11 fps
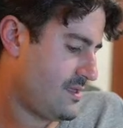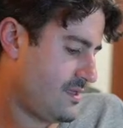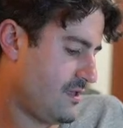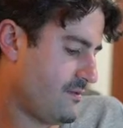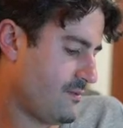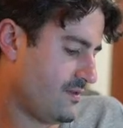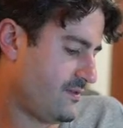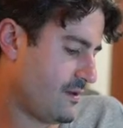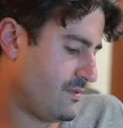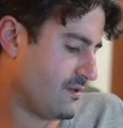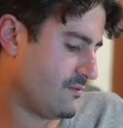even when
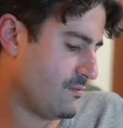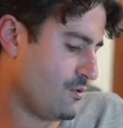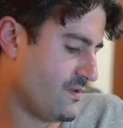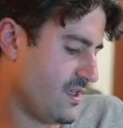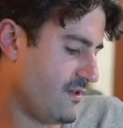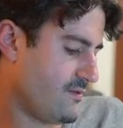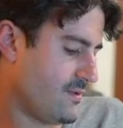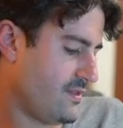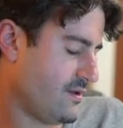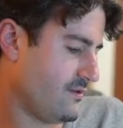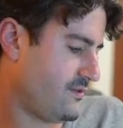something's moving, even
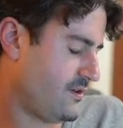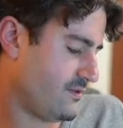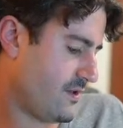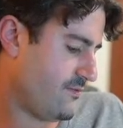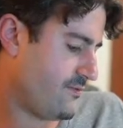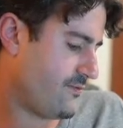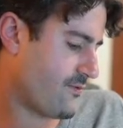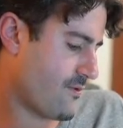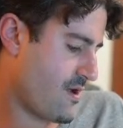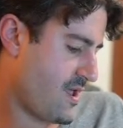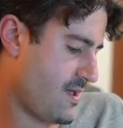when there's just a
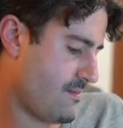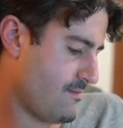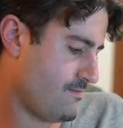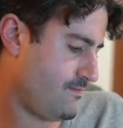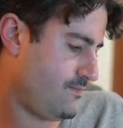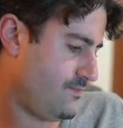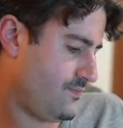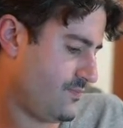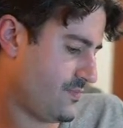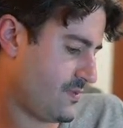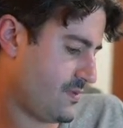frame
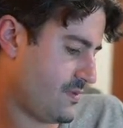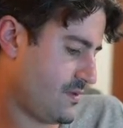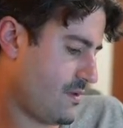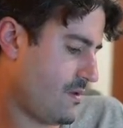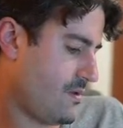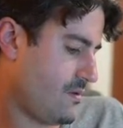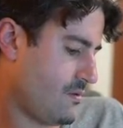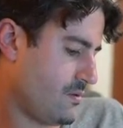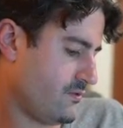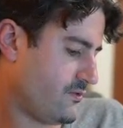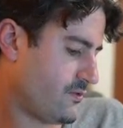
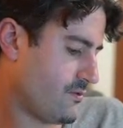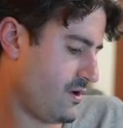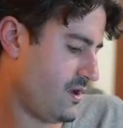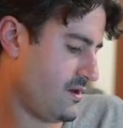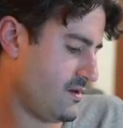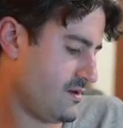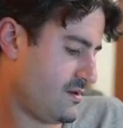on screen,